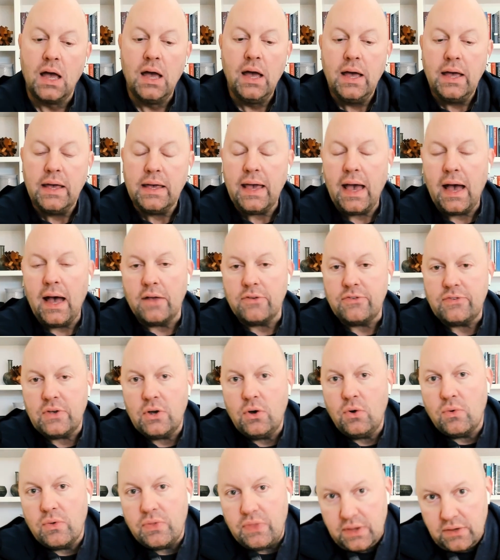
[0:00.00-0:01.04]
Yeah,
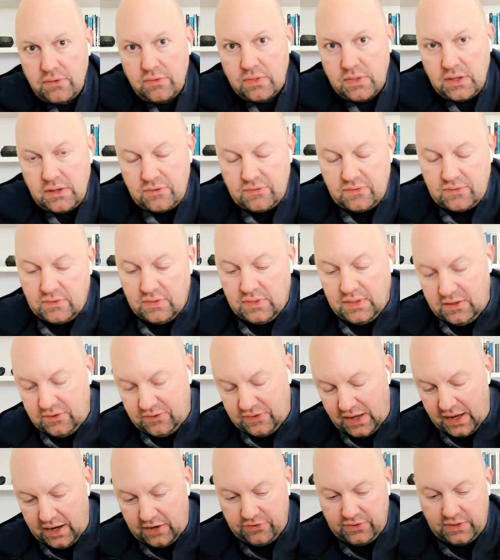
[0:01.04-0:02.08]
so this
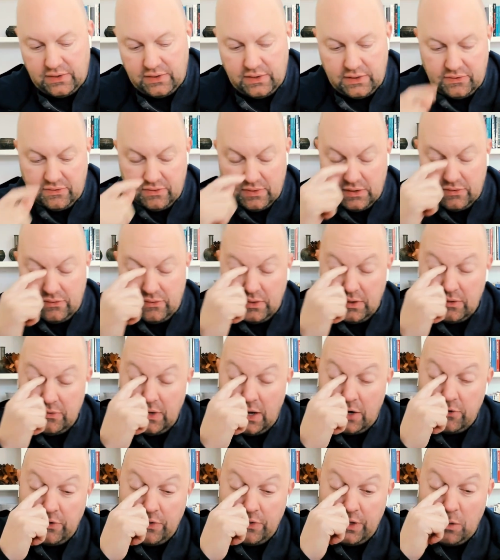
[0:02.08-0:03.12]
I actually this I
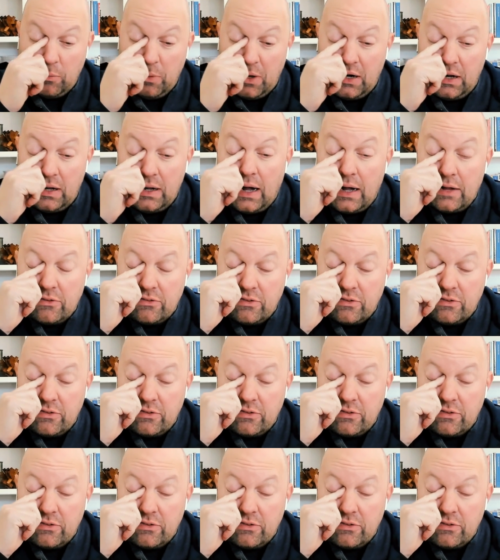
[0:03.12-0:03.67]
actually think about a lot.